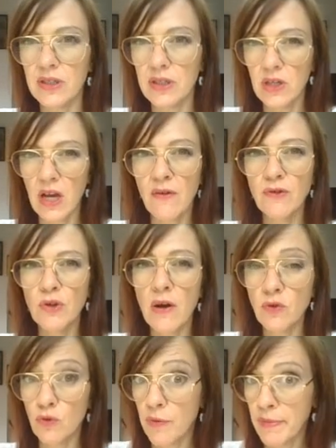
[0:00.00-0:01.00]
So you
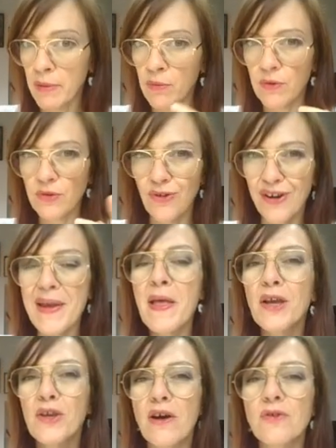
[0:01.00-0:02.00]
have to remember
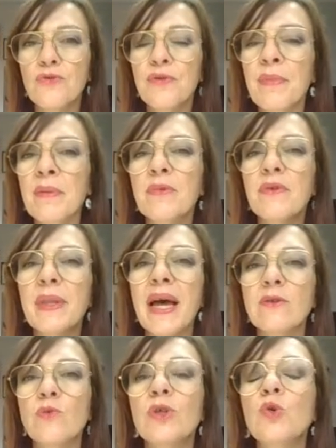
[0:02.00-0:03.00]

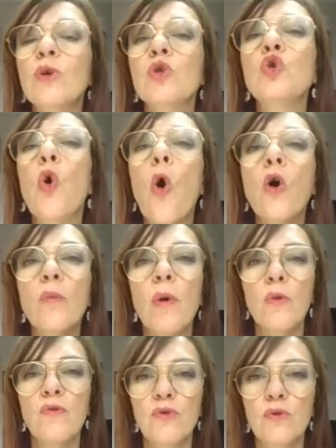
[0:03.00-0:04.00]
that when you want to talk about
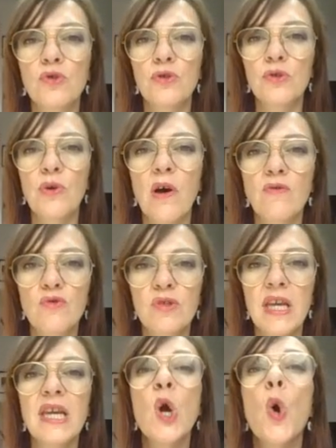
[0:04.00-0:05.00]
the future, you have to
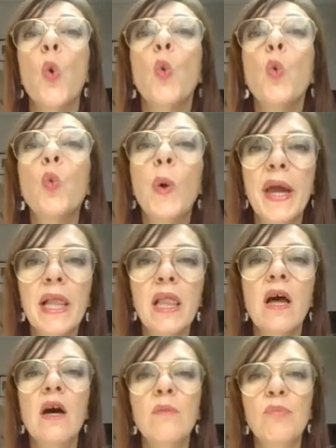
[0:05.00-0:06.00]
say
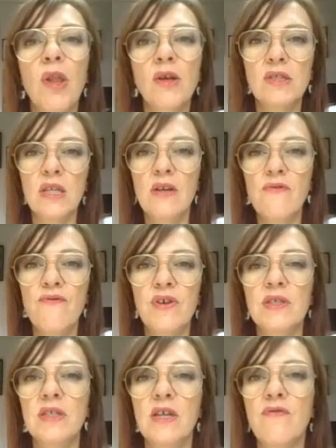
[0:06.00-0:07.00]
will plus
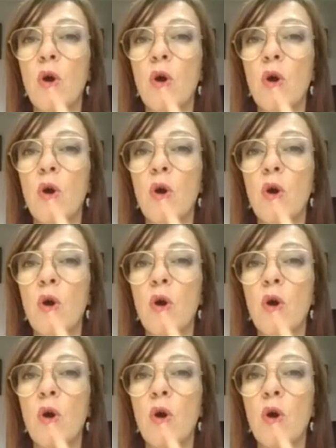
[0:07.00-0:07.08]
infinitive.